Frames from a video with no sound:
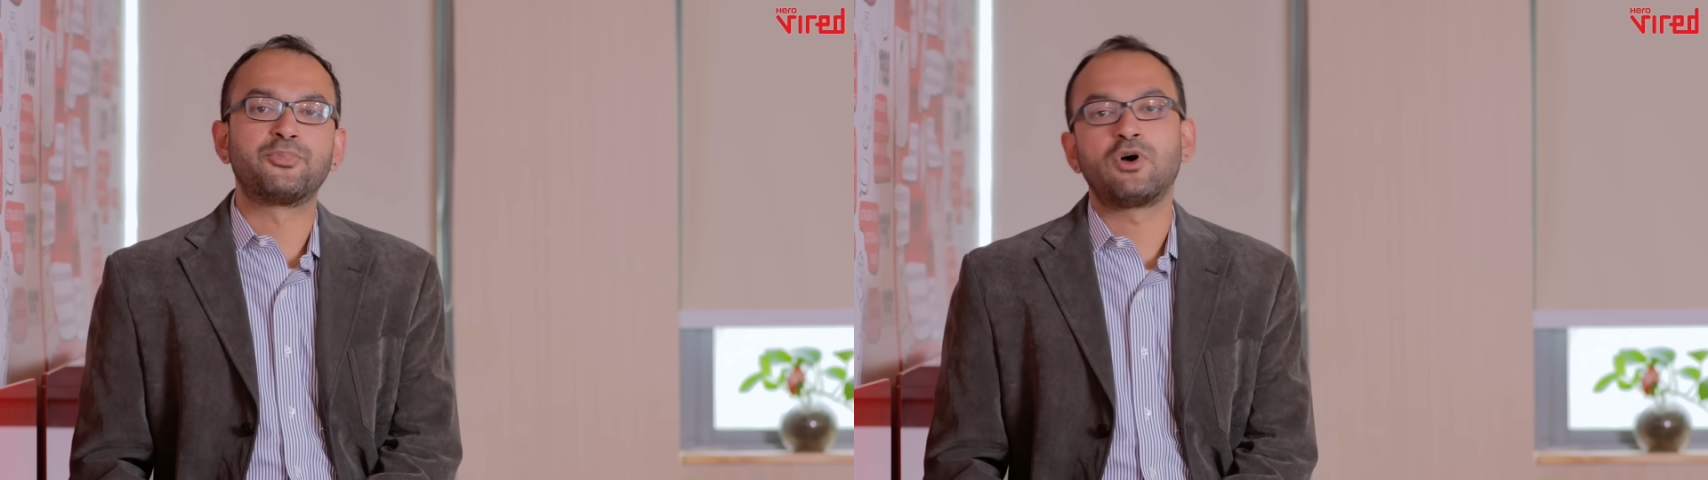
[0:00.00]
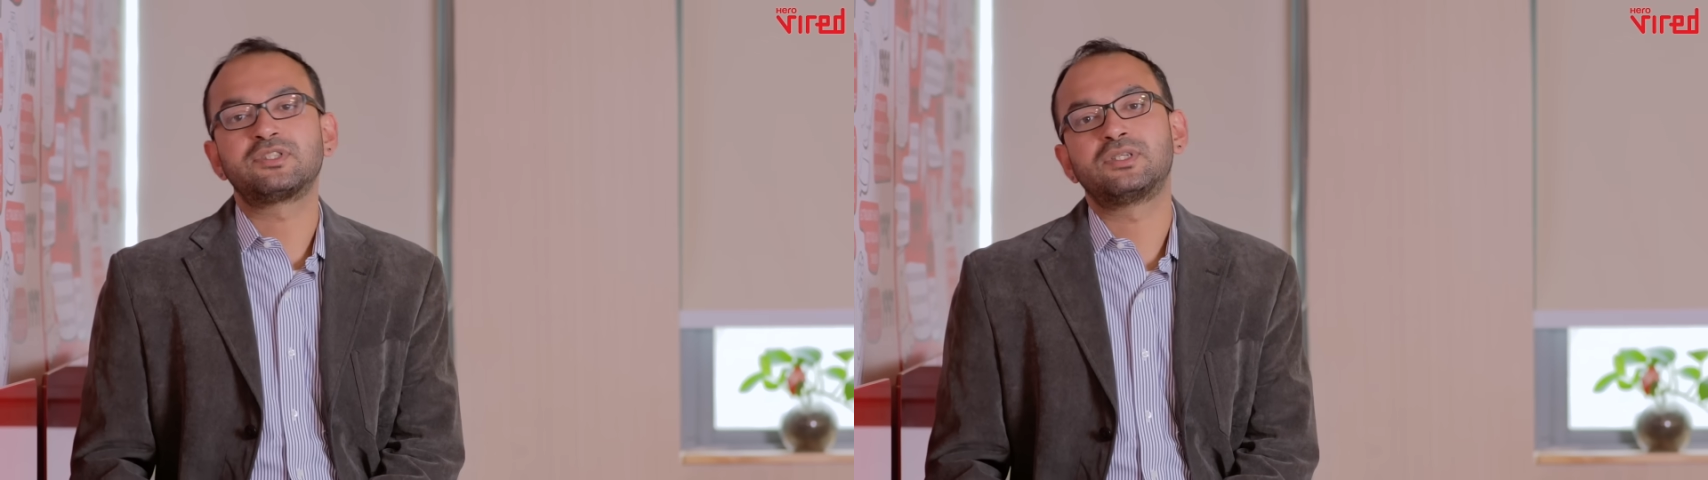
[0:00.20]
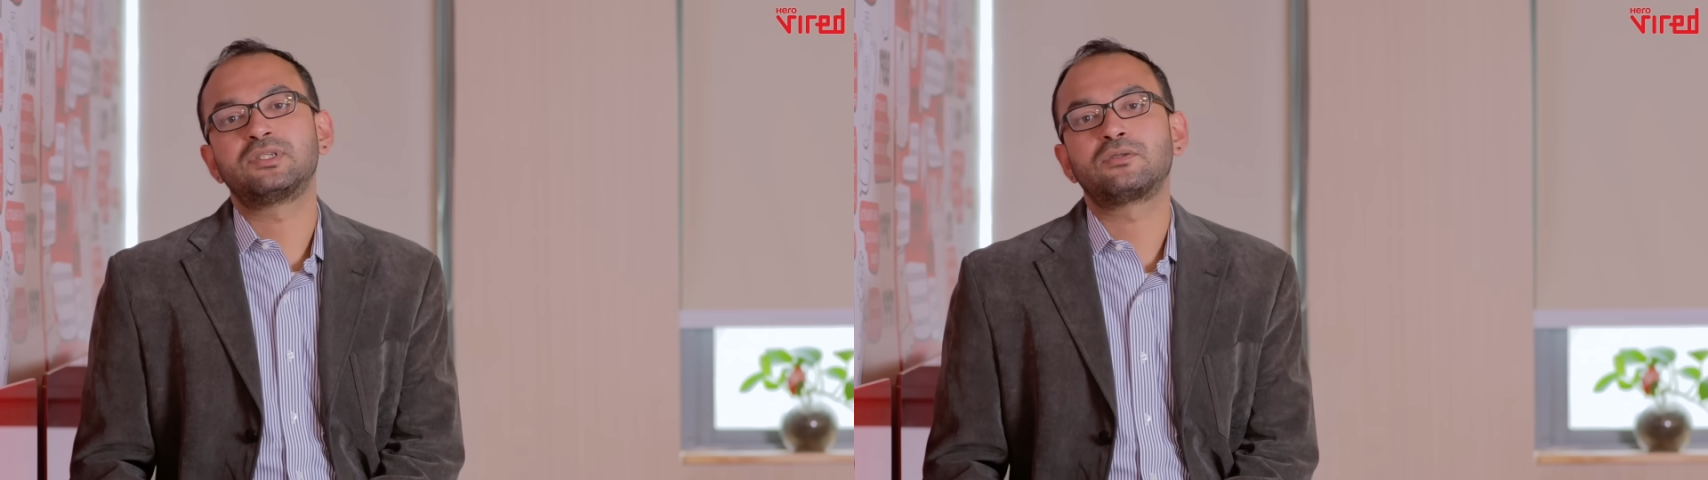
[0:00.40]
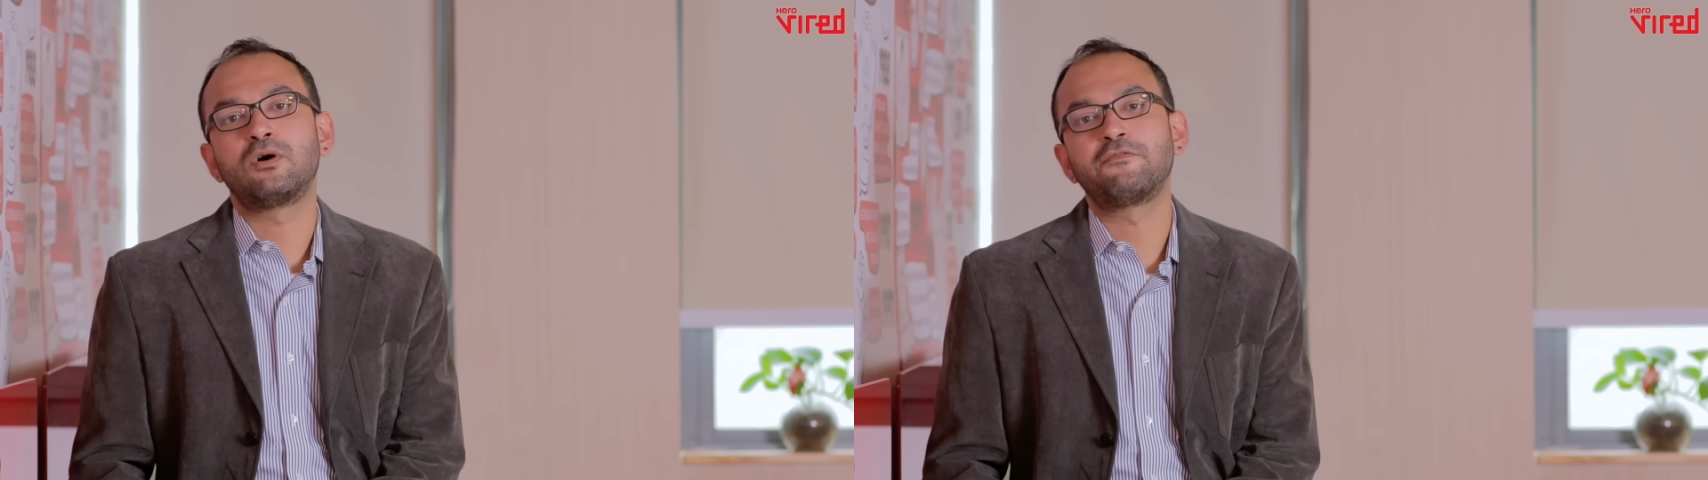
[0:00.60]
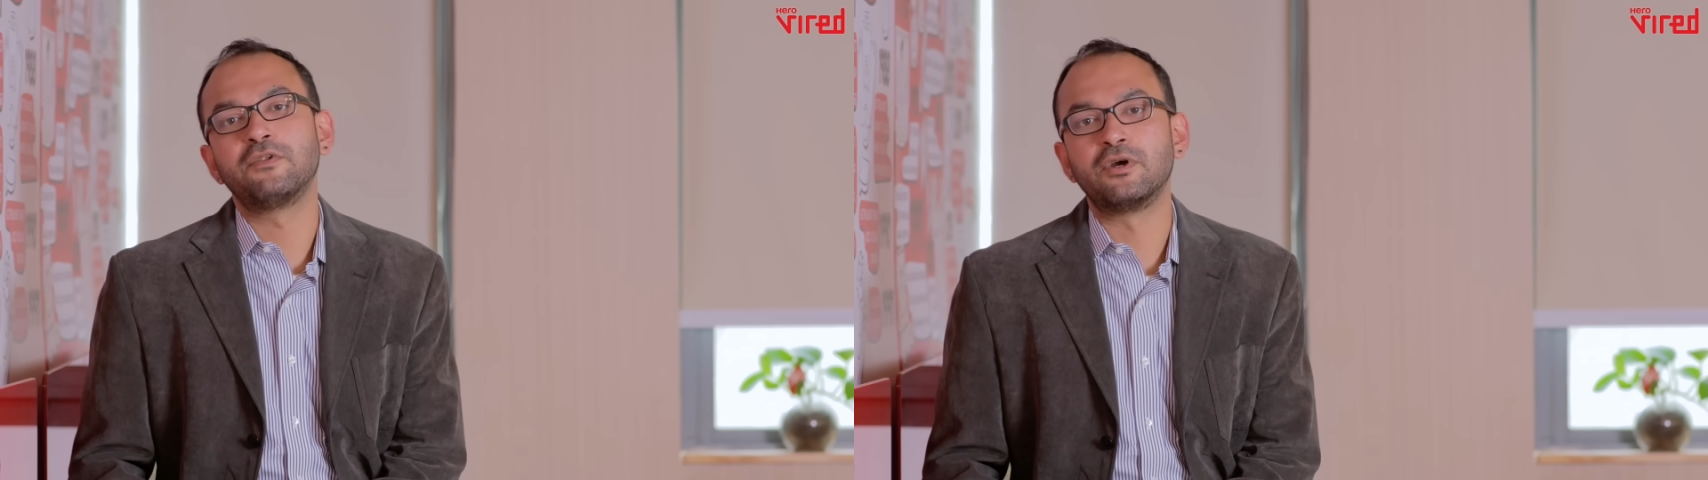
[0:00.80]
process
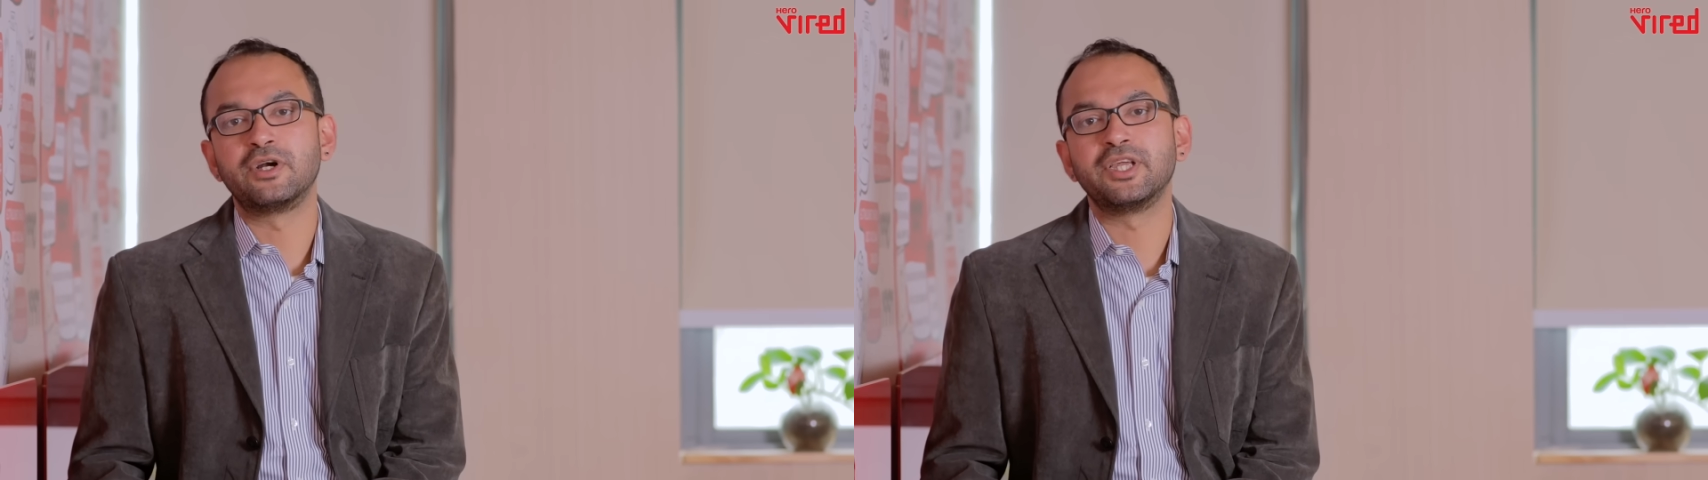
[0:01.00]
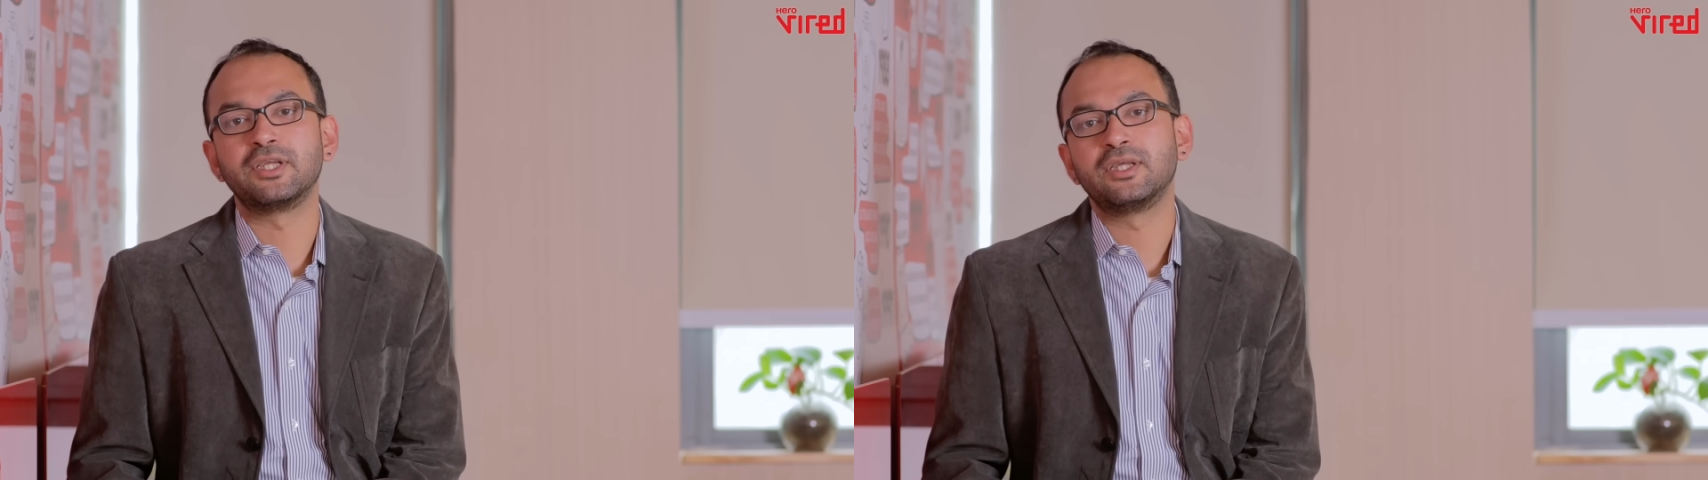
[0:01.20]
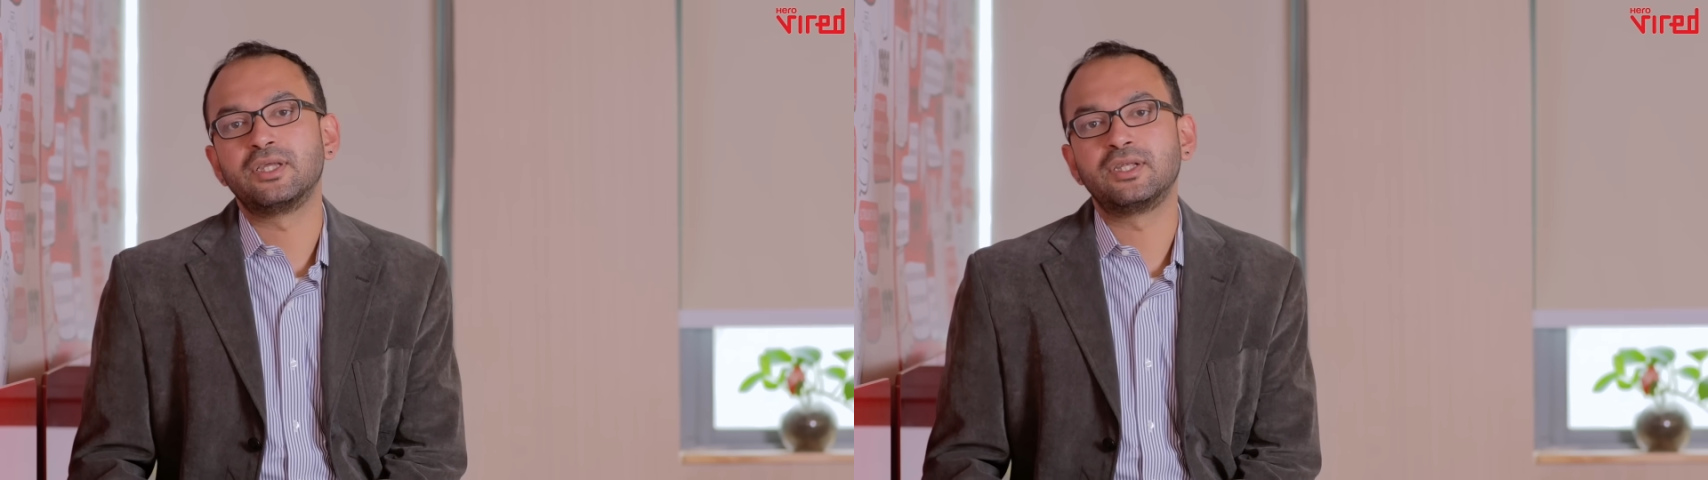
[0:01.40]
of learning